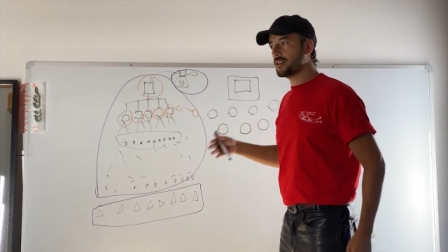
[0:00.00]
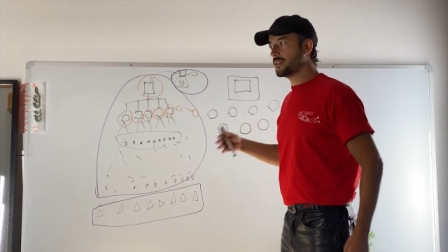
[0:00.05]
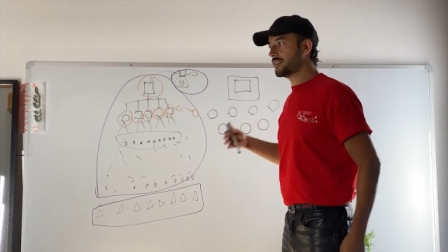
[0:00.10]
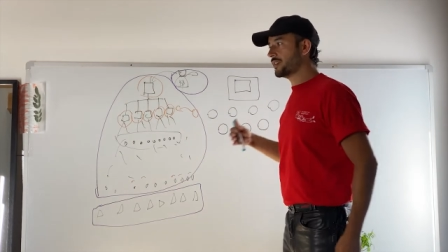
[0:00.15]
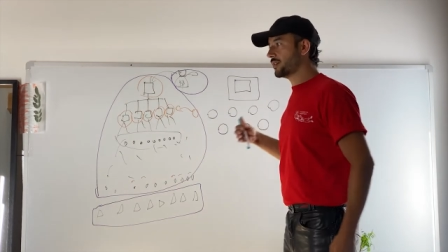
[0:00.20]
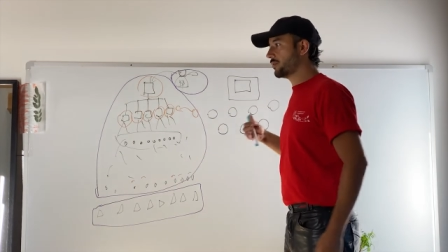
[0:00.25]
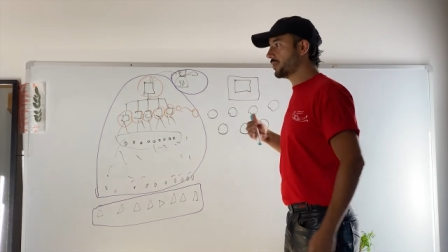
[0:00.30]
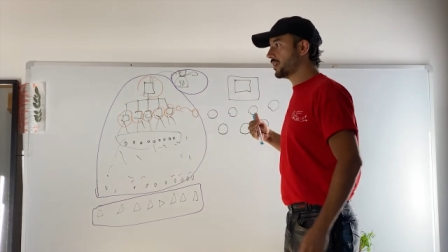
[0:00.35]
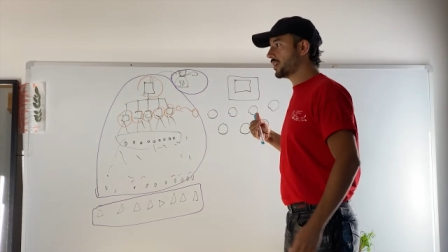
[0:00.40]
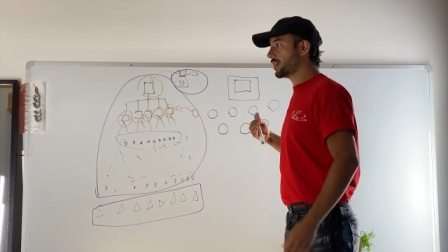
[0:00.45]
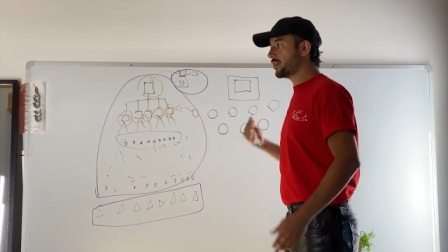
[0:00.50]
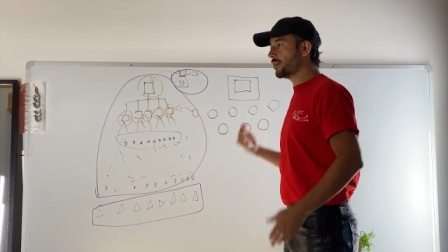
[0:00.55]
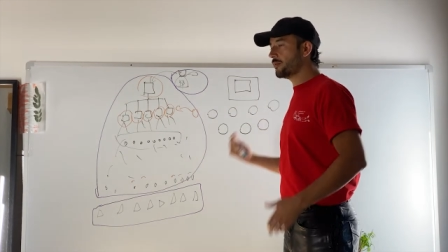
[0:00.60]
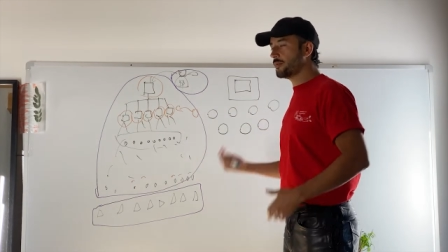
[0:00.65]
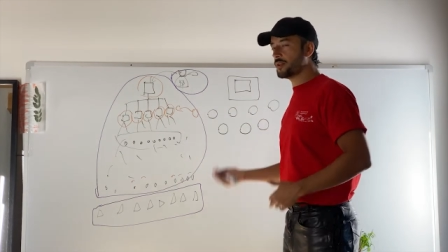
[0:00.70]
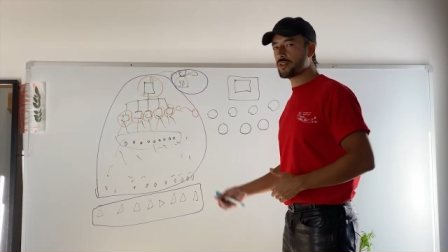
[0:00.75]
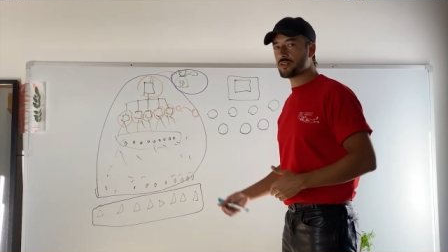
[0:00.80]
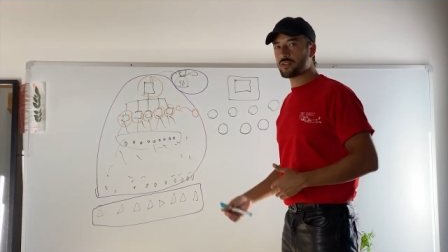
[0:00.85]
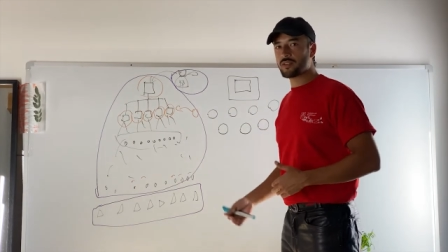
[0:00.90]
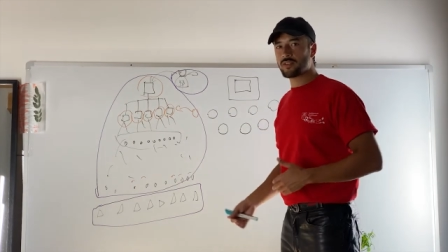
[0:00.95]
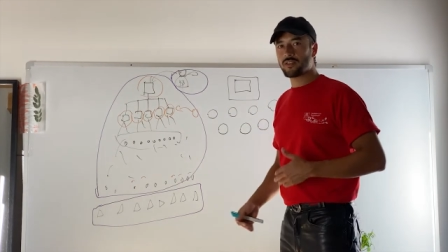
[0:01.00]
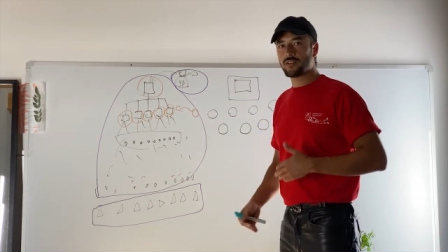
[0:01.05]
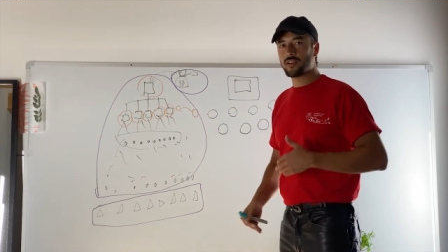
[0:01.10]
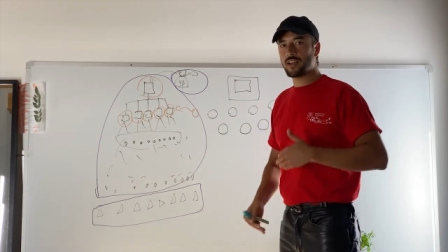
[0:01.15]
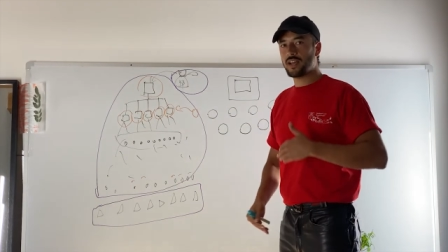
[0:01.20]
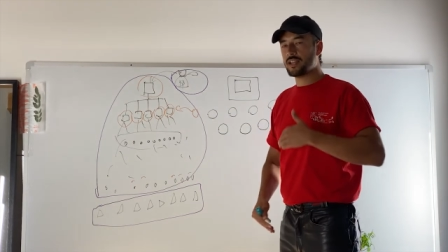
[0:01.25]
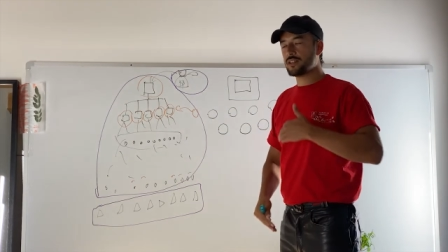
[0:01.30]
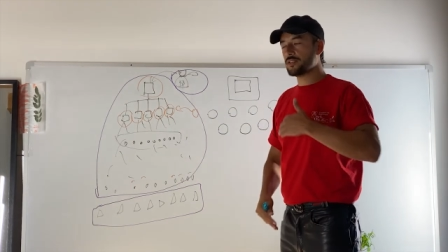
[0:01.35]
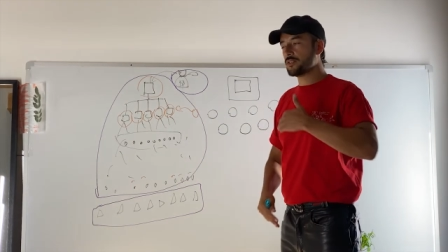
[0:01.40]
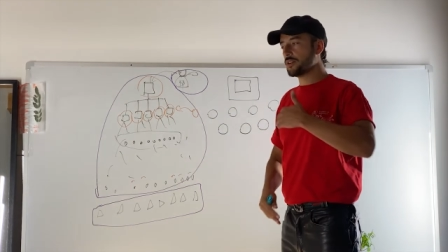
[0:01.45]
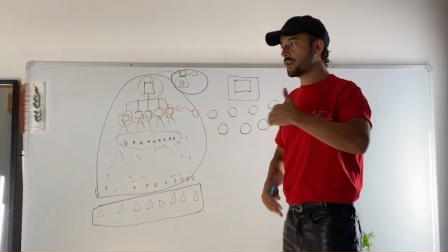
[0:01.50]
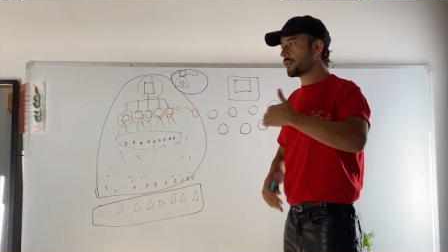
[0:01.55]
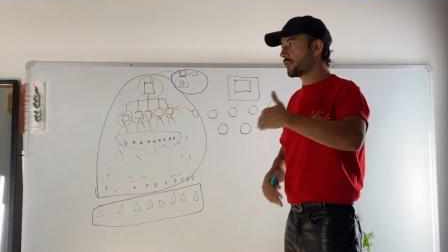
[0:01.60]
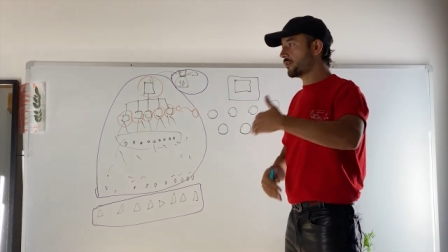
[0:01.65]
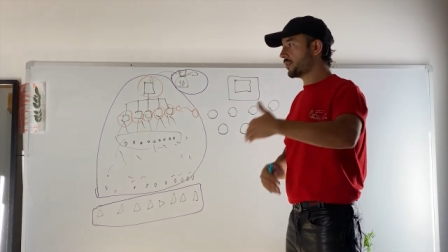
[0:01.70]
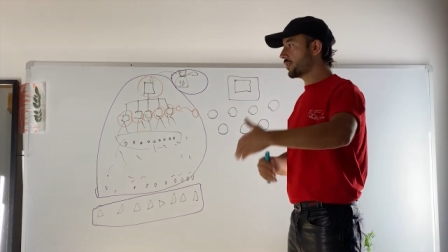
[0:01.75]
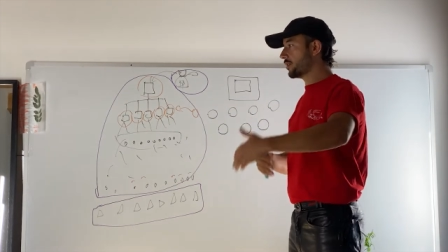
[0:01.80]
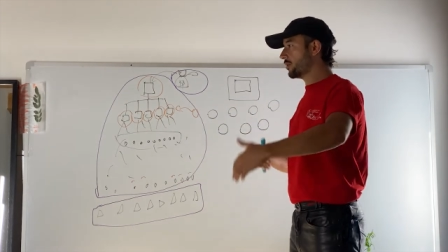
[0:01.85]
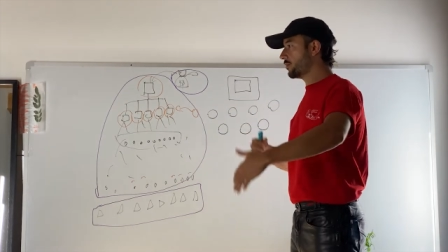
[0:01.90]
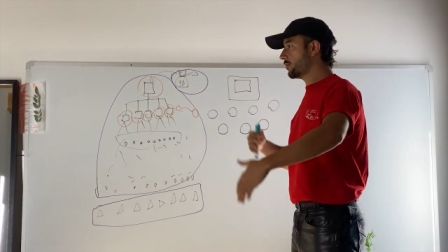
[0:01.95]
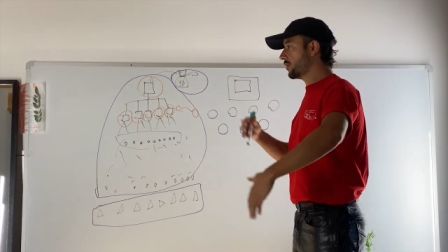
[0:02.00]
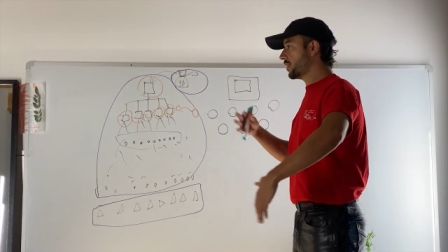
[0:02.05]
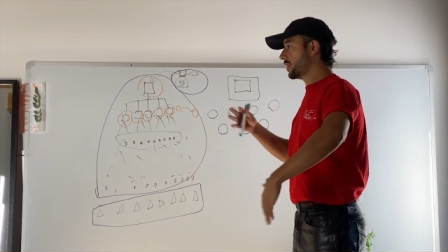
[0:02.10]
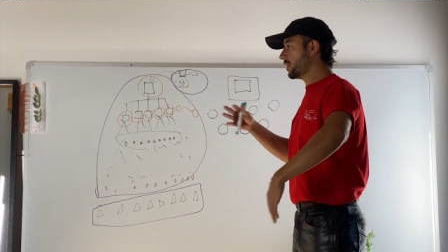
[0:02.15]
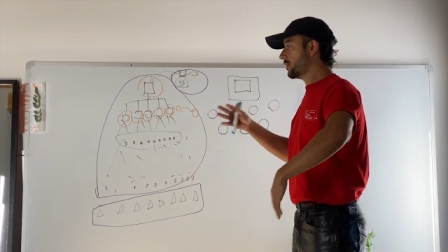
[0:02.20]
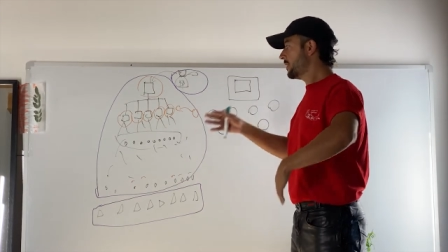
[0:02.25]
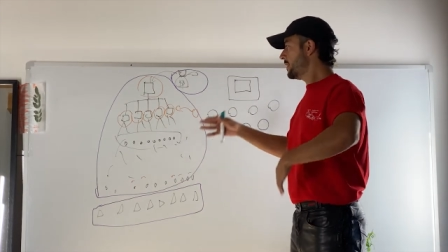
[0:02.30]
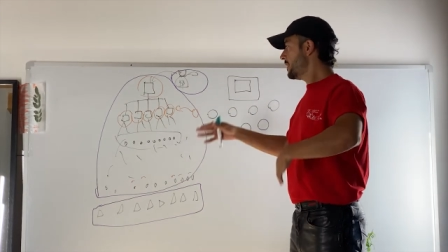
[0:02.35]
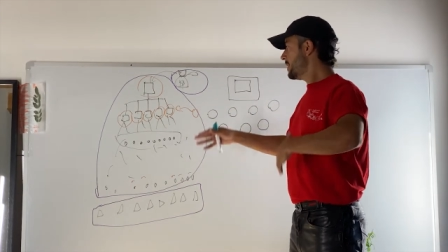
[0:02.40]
they will comment and the algorithm will